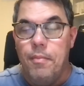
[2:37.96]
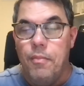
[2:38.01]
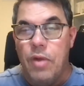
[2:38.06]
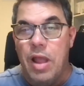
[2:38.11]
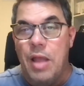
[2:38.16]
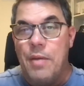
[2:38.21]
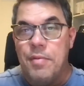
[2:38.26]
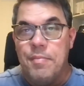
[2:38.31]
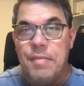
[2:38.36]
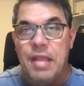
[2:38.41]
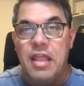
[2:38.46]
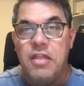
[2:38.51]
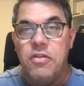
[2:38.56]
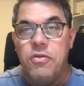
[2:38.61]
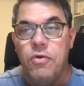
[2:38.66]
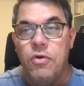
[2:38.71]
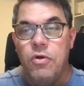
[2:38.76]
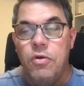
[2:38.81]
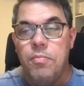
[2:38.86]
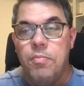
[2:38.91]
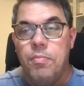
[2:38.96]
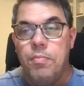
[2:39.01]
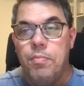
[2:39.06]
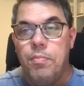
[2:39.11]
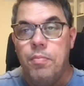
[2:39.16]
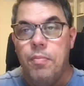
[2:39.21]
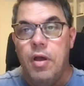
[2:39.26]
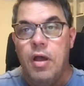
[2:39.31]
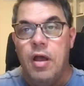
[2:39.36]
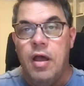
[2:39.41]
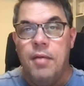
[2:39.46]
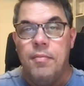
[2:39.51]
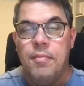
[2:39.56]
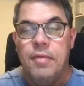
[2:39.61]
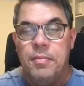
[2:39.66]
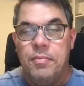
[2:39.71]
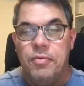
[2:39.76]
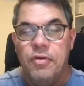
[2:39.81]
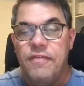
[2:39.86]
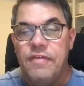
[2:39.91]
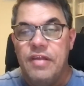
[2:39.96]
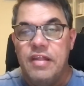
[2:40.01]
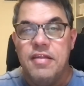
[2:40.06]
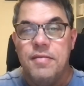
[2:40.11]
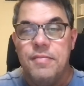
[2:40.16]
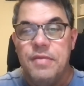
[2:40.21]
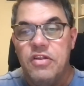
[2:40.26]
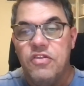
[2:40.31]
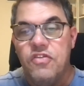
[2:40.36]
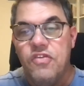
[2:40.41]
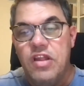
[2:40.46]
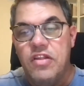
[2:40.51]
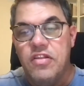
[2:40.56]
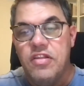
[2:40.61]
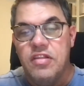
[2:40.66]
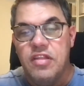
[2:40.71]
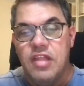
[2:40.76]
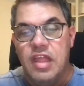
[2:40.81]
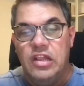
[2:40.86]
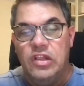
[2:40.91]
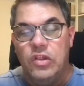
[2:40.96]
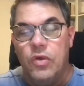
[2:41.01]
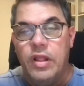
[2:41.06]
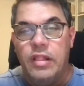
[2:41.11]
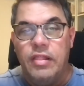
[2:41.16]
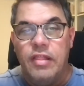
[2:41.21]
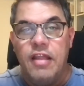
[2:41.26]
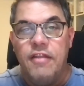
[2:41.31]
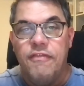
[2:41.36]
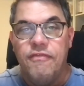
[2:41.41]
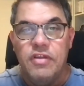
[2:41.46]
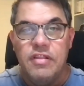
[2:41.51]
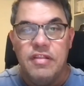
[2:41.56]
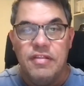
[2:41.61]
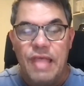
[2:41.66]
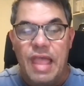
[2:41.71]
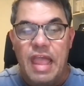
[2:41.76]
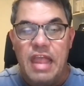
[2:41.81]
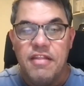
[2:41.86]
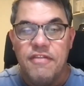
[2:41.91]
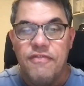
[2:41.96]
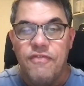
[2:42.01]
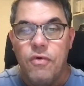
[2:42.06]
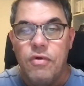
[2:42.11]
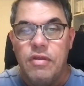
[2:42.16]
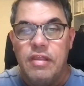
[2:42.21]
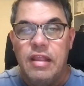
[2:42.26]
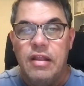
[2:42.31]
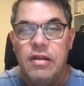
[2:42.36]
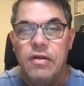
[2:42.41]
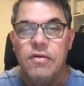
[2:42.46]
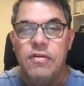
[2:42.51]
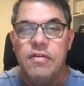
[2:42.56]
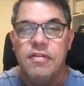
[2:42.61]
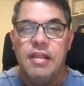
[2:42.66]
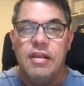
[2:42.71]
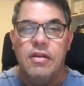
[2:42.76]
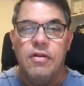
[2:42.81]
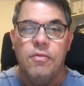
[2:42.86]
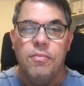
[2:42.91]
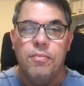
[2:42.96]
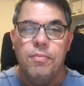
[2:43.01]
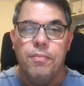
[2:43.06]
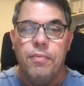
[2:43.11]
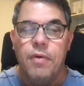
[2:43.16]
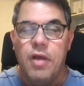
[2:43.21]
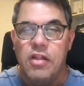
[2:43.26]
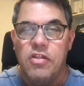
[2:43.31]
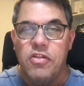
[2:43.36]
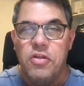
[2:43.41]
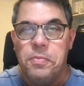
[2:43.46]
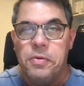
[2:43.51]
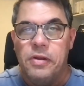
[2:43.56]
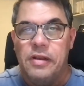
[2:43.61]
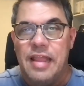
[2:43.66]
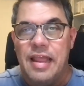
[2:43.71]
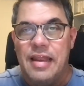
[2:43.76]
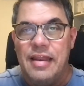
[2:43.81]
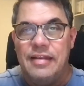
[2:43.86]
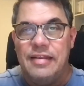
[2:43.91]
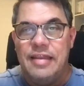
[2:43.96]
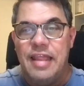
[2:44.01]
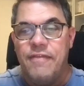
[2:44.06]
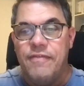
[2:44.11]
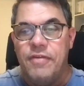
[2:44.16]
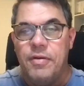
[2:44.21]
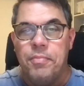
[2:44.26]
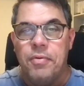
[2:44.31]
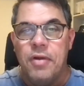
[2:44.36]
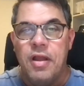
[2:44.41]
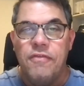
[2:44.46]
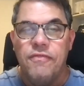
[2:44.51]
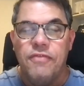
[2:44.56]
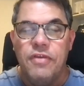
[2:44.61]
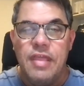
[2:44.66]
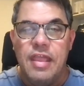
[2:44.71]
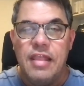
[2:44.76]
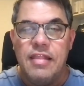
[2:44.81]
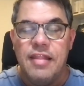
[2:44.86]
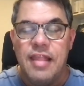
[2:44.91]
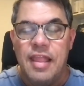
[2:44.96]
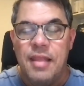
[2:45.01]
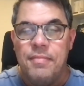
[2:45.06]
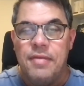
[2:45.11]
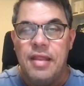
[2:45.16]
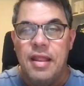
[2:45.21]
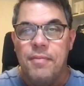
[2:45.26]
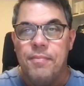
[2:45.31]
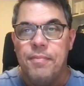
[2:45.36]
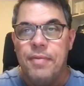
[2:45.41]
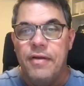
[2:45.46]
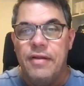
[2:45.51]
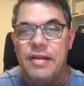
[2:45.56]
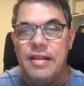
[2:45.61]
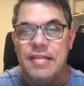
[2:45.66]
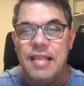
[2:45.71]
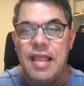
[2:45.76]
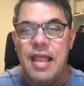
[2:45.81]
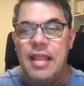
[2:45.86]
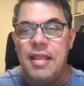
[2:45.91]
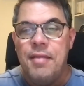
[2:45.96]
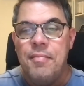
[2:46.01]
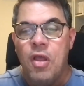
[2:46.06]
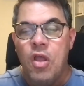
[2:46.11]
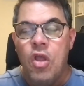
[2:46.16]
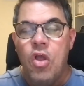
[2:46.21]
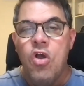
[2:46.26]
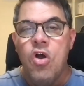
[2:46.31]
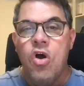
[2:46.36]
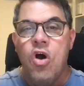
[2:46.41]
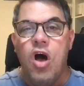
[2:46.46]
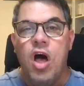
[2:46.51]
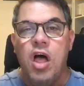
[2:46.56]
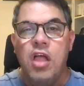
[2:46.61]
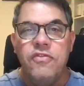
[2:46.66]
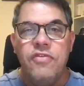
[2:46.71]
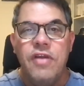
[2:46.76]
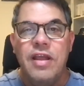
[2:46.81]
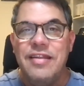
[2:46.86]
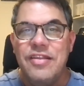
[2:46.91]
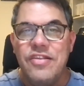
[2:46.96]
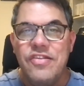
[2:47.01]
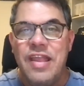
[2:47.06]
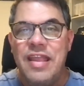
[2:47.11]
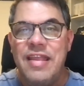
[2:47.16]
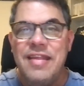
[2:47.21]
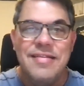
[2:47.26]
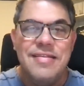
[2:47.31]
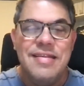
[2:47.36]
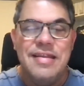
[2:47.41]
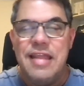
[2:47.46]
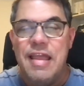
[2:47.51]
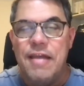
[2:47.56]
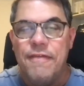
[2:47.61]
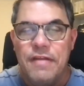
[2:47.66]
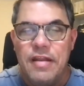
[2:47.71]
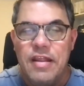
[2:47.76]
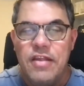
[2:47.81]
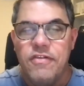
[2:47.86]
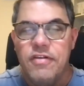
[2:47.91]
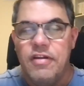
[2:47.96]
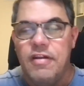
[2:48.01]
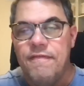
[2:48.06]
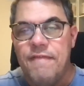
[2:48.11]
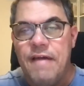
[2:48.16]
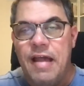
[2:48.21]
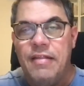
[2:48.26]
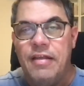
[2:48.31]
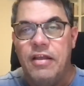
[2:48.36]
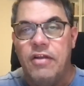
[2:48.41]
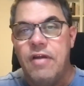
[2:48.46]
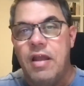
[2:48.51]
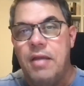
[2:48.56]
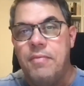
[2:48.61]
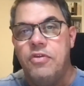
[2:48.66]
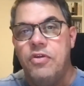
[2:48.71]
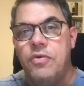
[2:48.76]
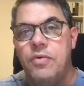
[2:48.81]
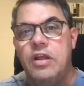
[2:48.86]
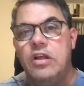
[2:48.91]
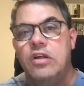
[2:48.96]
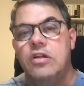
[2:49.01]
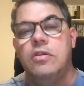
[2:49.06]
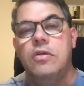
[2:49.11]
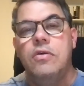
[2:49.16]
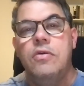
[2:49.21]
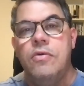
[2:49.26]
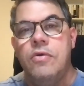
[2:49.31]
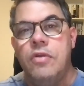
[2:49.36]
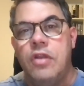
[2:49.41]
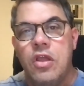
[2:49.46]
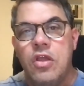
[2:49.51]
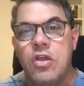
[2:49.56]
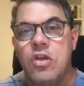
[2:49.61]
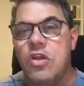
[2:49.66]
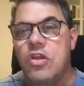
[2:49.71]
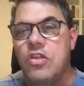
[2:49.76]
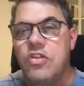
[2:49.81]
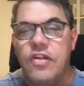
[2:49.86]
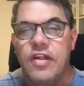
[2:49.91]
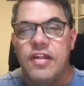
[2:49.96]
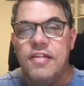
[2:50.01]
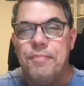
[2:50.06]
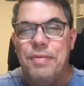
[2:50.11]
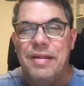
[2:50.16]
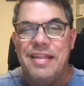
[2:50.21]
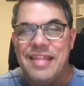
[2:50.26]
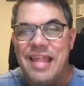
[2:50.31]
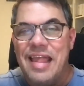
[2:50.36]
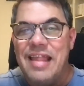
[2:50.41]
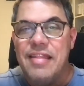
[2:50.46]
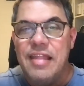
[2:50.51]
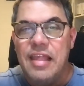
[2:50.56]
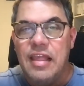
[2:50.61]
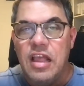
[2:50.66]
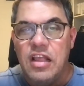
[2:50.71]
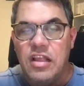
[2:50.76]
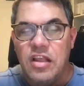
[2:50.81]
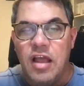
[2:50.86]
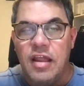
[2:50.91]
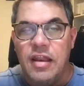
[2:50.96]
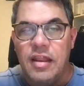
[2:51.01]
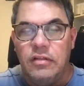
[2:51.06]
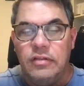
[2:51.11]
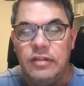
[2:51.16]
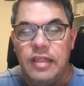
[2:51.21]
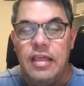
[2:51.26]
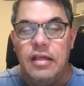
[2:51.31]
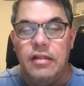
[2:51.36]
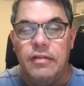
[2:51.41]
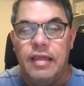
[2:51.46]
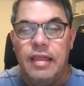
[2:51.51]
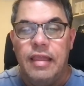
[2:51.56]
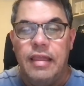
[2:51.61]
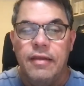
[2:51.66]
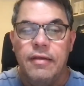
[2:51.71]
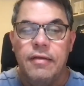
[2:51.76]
Rahm Emanuel in previous administrations, and Lori Lightfoot's last 4 years, and her superintendent David Brown for that same period of time, all tried to change the definition of violent crime to include just possessing a gun illegally.